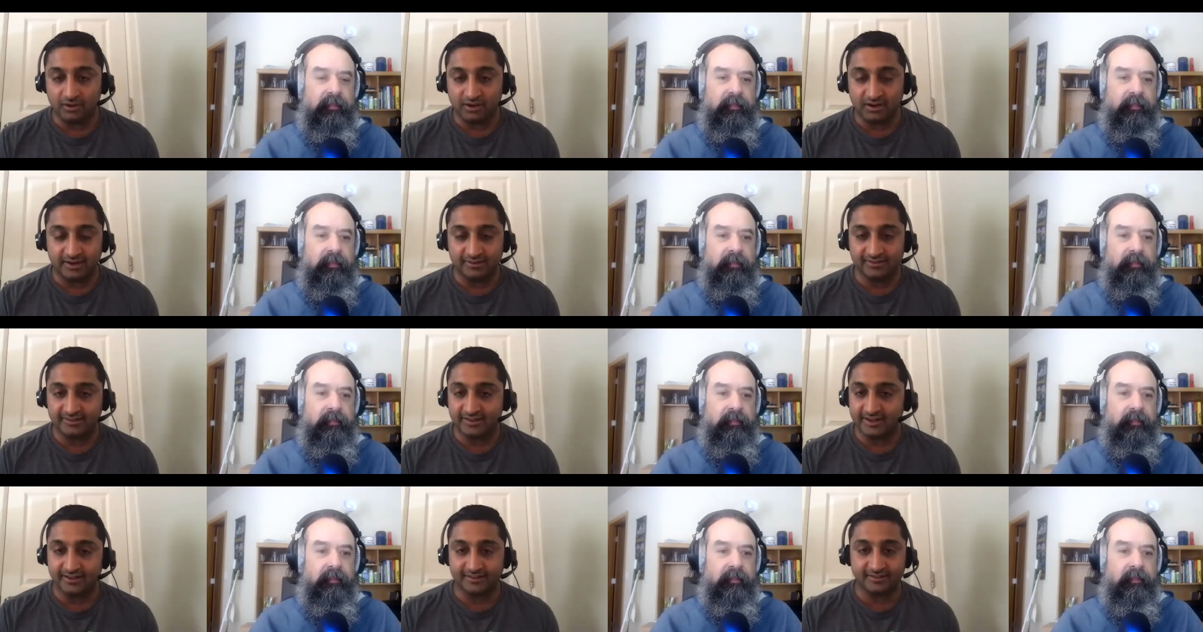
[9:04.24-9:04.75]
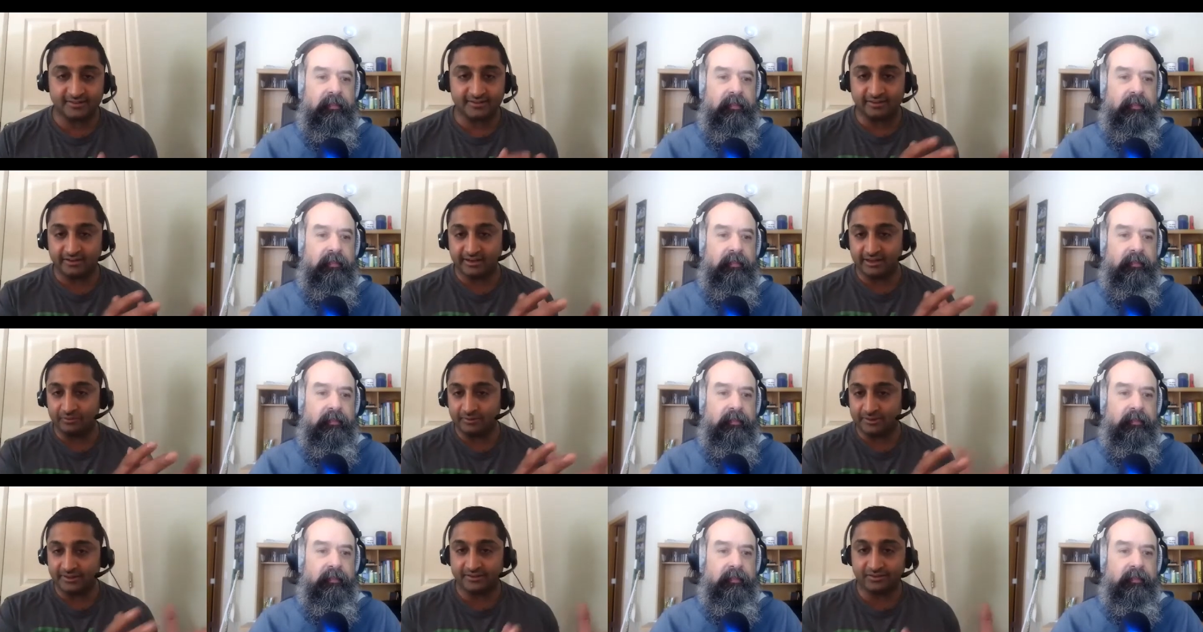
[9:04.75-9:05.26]
Speaker 1: context, starting
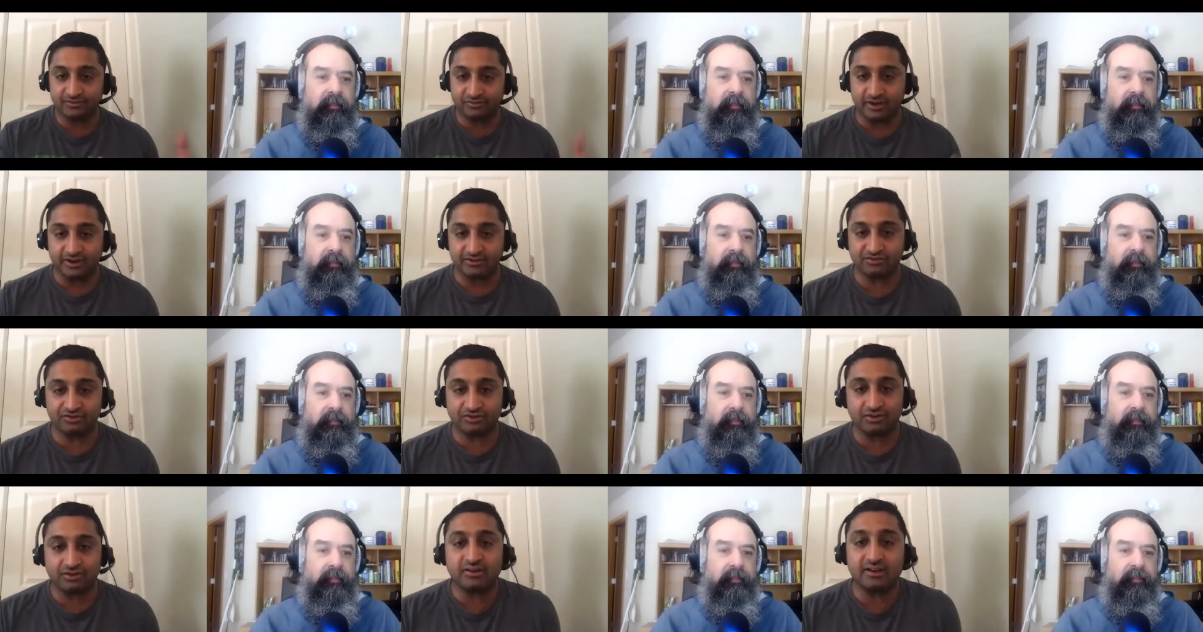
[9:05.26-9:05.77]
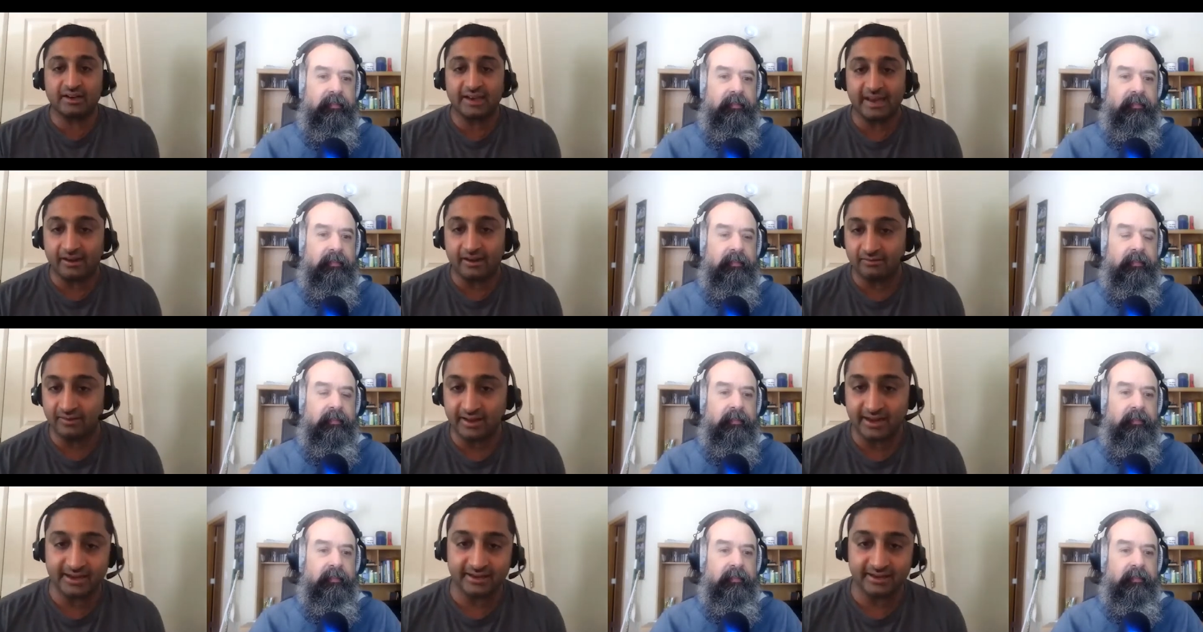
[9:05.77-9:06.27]
with a structure and an
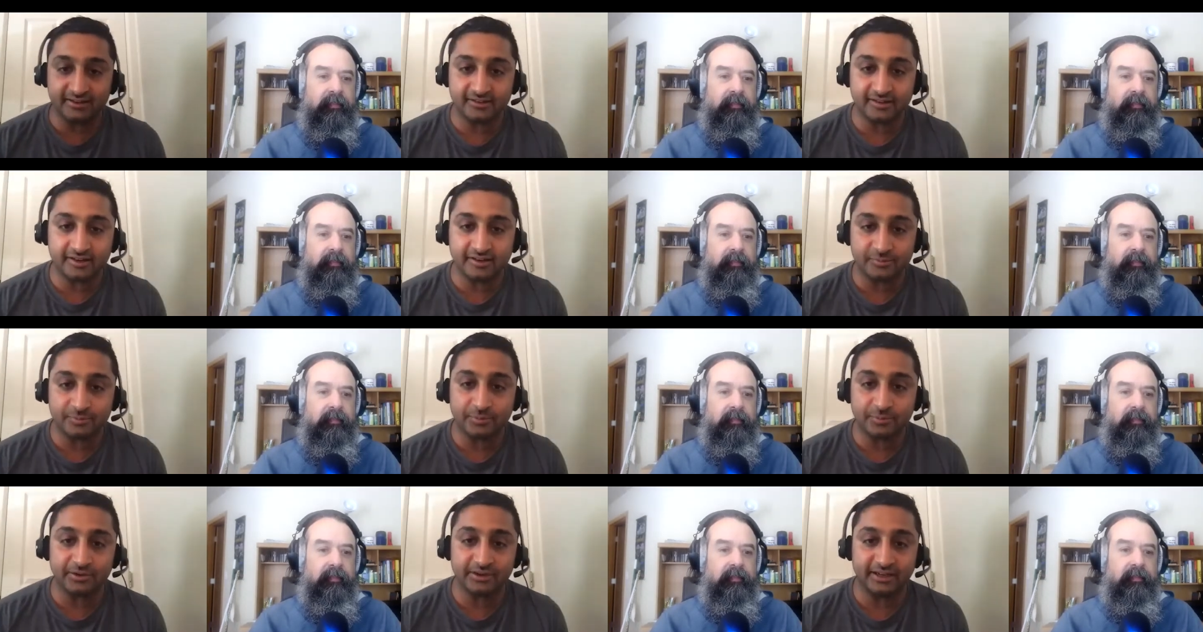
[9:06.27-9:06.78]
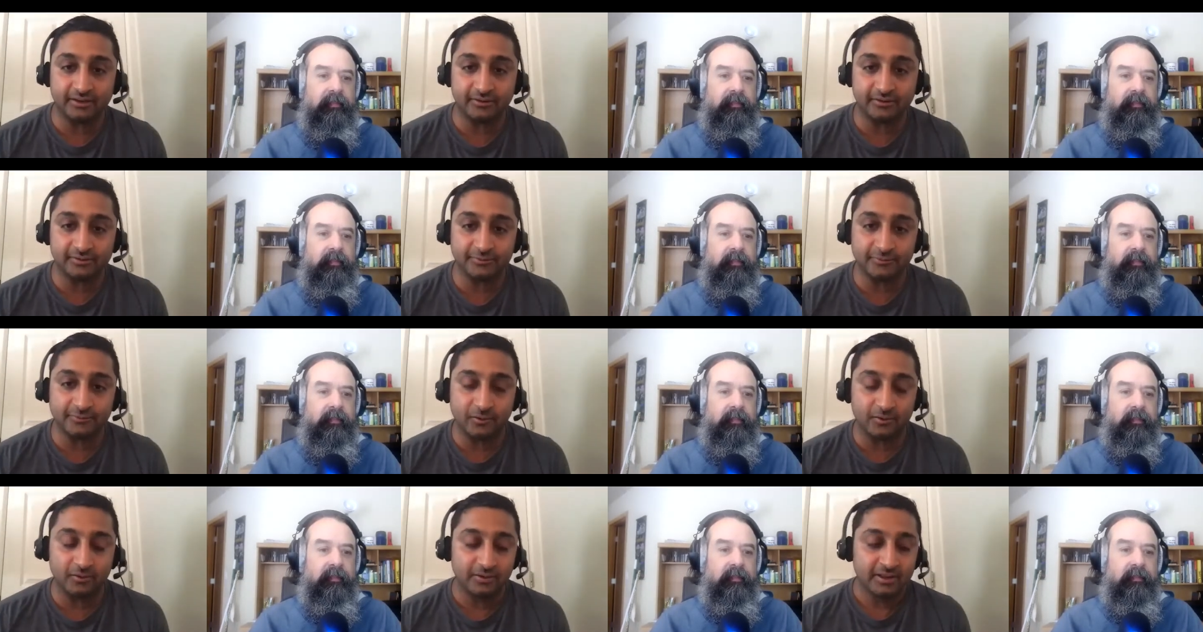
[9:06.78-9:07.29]
outline is pretty
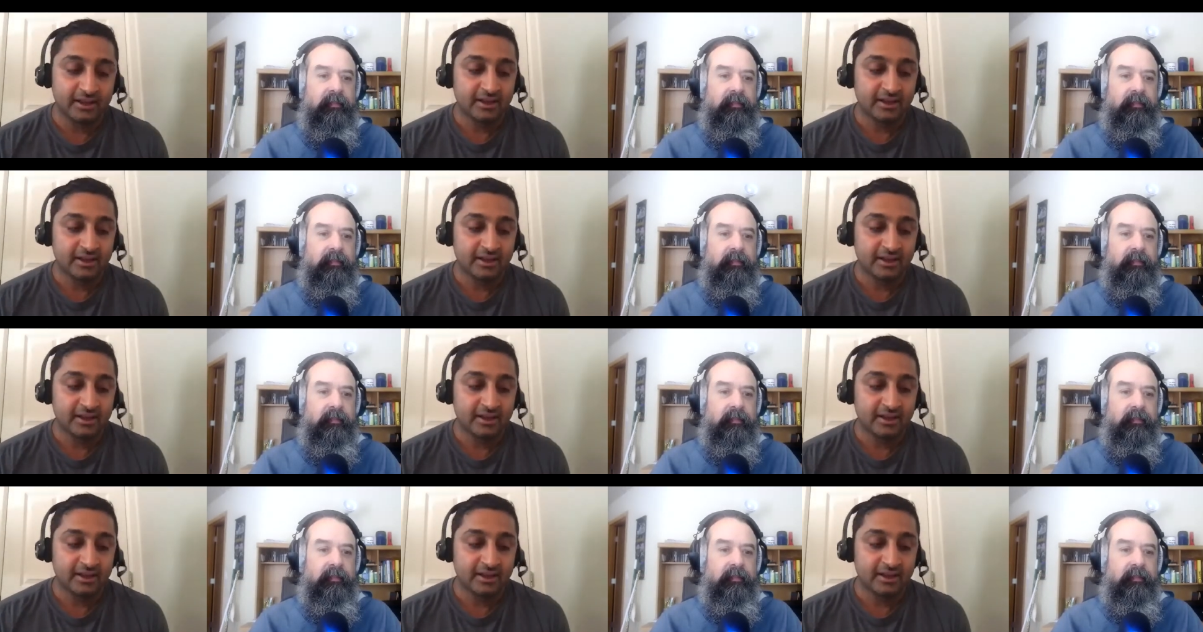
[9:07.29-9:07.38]
useful.